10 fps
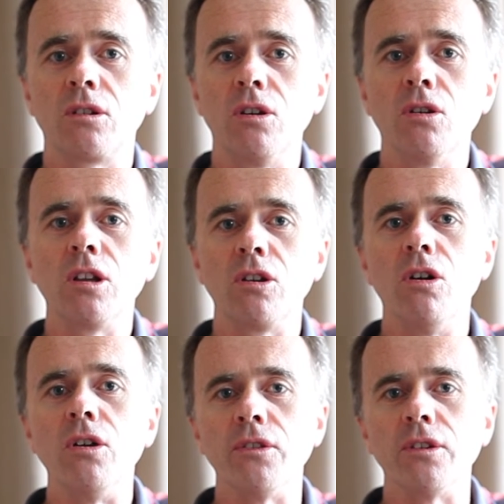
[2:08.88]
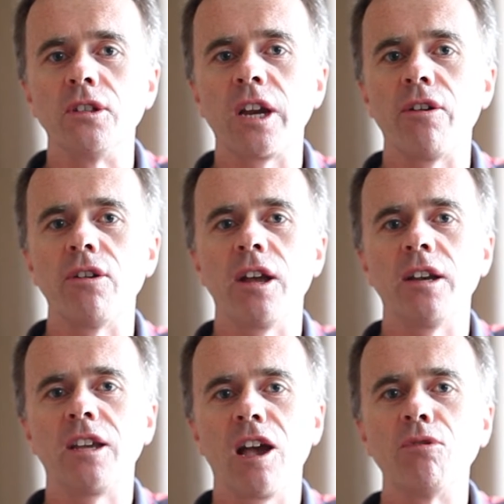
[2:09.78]
early on that Jarrod
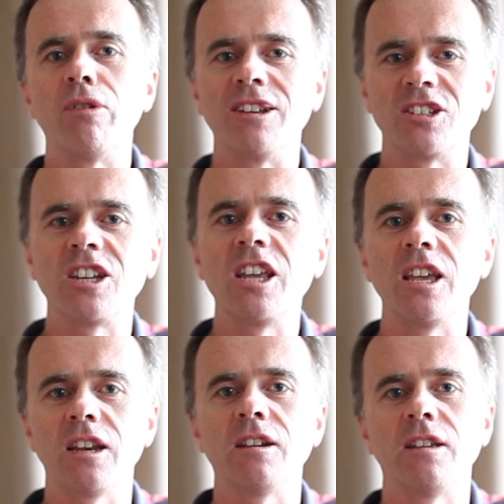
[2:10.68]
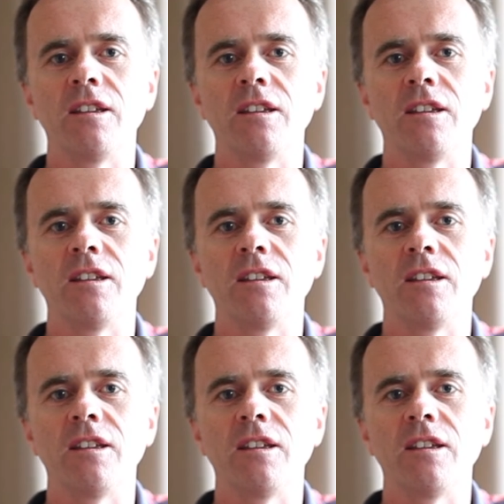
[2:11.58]
had come to understand